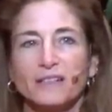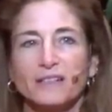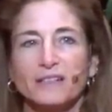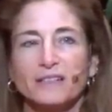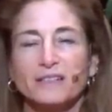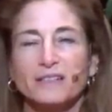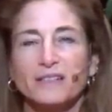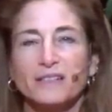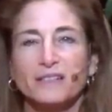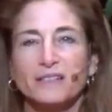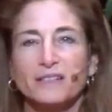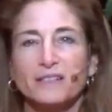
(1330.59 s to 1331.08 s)
a
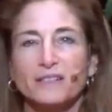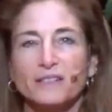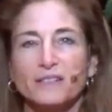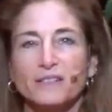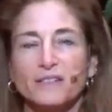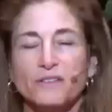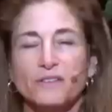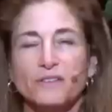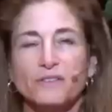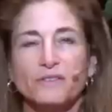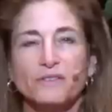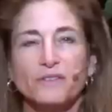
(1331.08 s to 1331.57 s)
sense
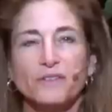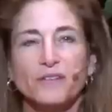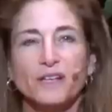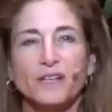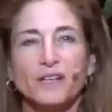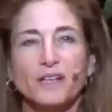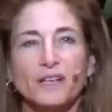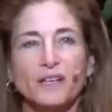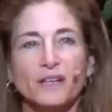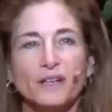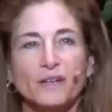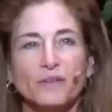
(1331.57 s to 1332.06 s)
of
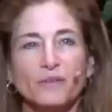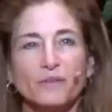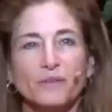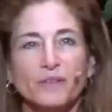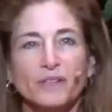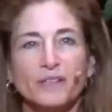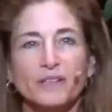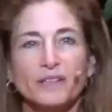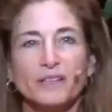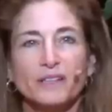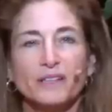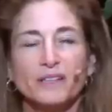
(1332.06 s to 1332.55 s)

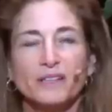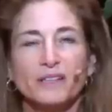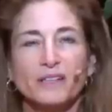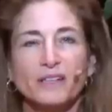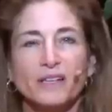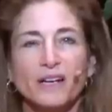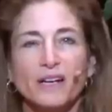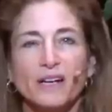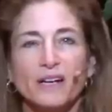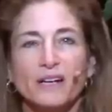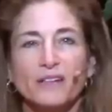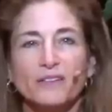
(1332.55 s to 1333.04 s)
really